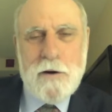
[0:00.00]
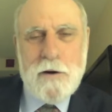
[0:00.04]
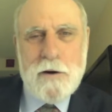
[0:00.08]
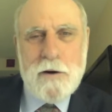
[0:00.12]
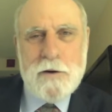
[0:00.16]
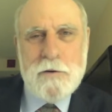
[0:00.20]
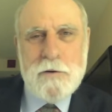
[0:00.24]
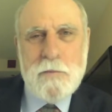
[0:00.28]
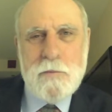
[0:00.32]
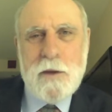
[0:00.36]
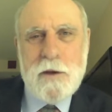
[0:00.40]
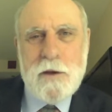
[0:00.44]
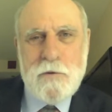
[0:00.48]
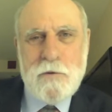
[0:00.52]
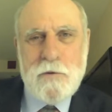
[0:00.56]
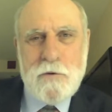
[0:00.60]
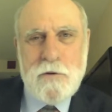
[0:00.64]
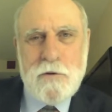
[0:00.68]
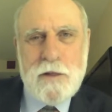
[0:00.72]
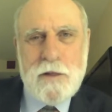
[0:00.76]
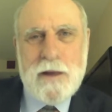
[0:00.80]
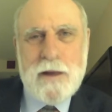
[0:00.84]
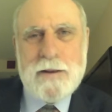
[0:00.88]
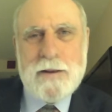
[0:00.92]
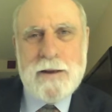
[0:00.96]
hard to make
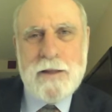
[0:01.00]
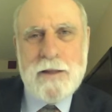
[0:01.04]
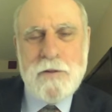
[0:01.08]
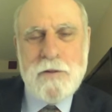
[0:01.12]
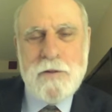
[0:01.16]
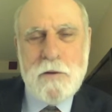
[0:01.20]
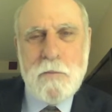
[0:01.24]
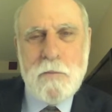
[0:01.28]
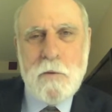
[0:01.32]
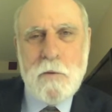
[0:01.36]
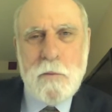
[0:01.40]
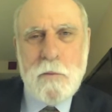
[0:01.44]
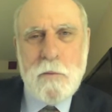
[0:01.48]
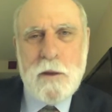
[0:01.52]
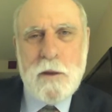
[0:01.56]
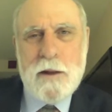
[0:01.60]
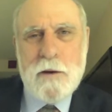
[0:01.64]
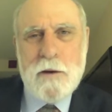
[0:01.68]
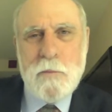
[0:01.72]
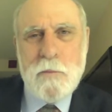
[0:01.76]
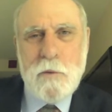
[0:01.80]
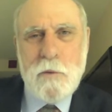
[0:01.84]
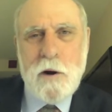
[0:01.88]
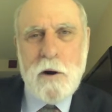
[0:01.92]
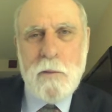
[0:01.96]
sure that gets
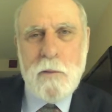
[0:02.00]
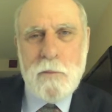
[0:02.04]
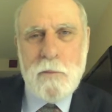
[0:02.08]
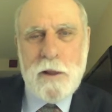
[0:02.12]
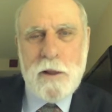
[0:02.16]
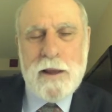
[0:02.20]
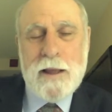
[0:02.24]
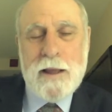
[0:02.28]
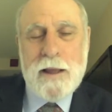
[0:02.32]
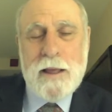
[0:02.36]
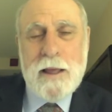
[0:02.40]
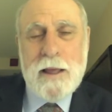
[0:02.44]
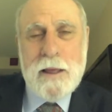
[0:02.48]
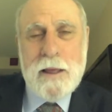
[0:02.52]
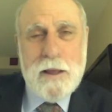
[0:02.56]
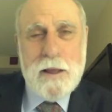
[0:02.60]
implemented promptly.